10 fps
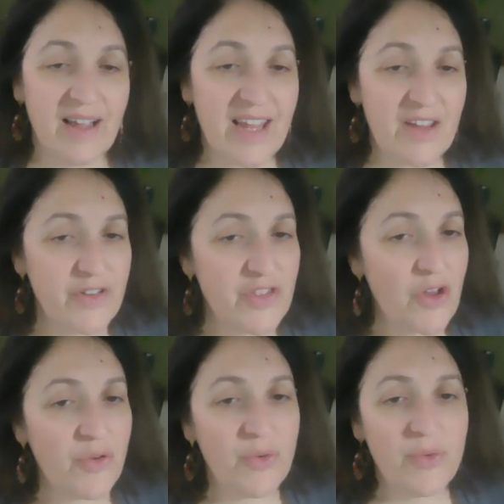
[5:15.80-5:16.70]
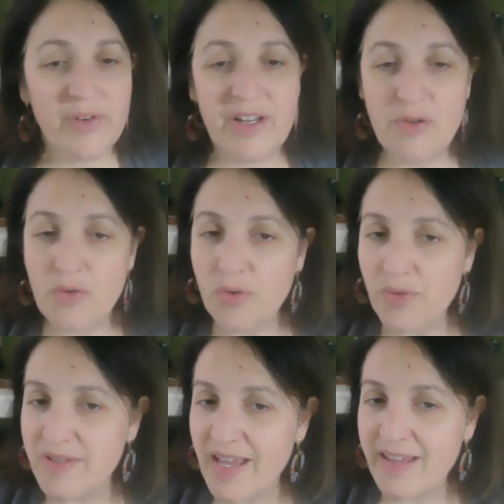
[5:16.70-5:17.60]
even though Google
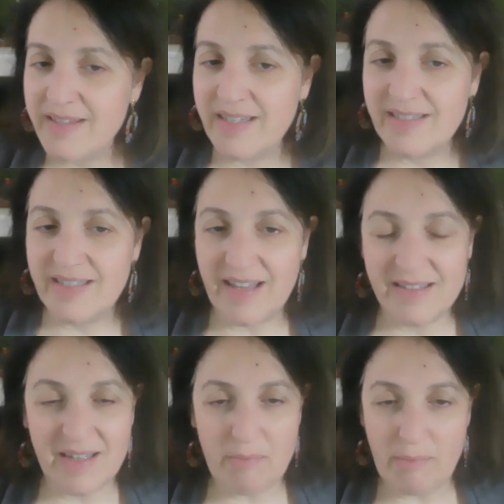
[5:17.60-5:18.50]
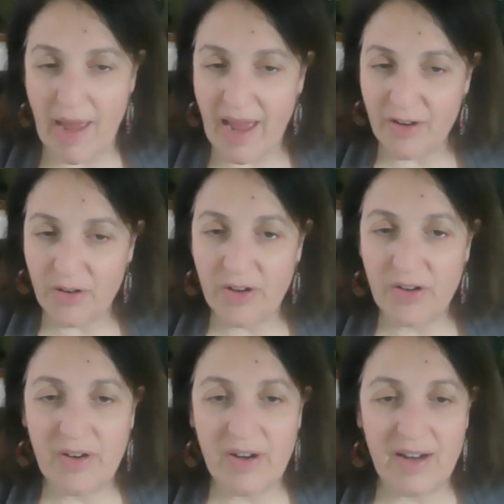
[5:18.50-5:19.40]
says it doesn't
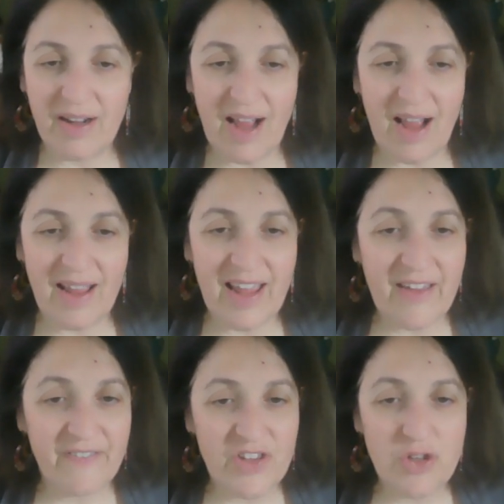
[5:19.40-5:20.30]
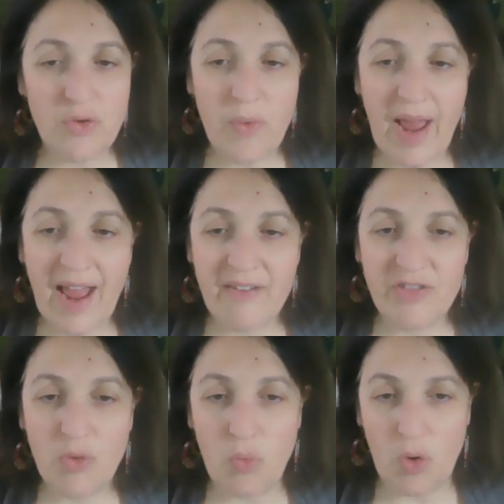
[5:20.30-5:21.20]
matter, if you have
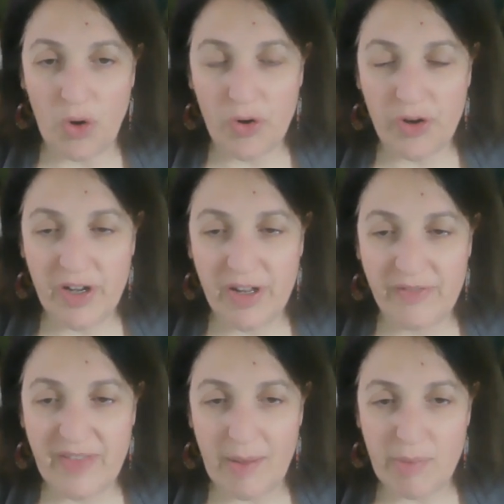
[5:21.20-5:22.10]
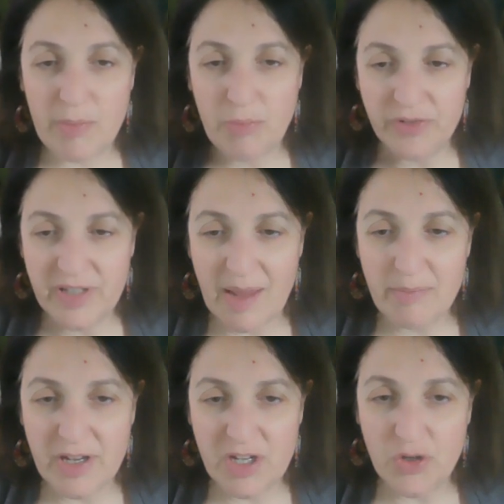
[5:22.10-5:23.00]
the word that people
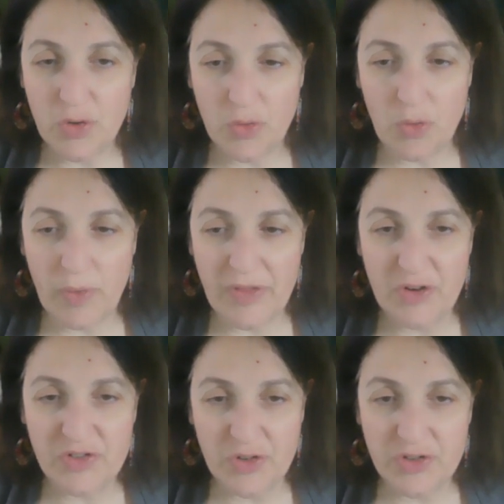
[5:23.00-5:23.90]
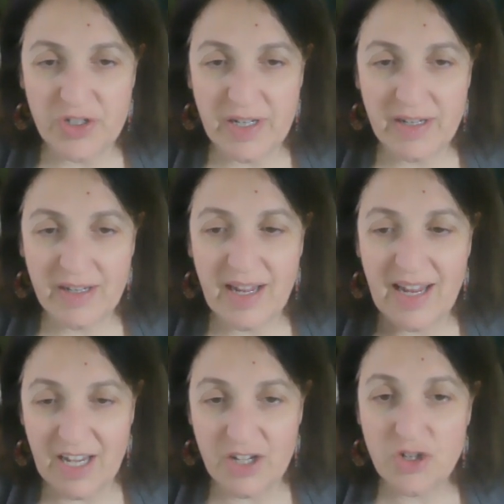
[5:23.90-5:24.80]
type into Google when they're searching
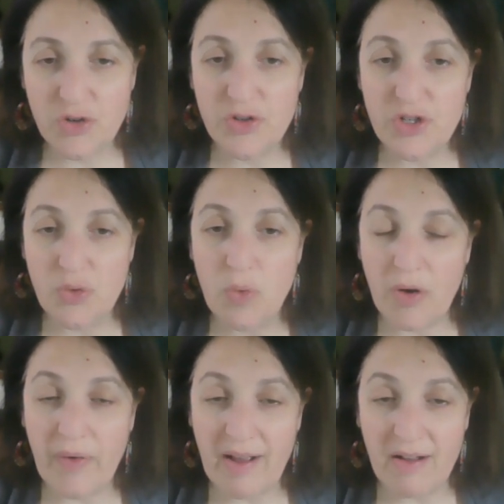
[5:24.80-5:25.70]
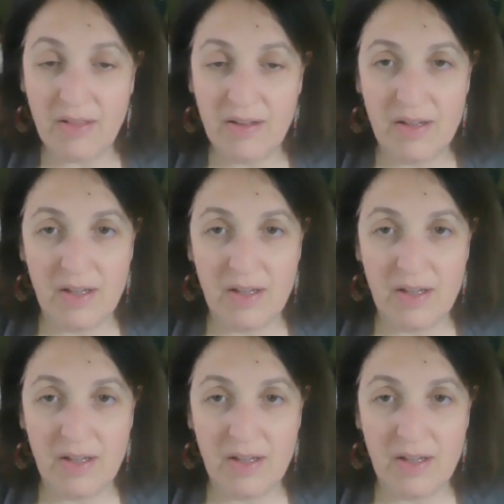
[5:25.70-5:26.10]
in your URL,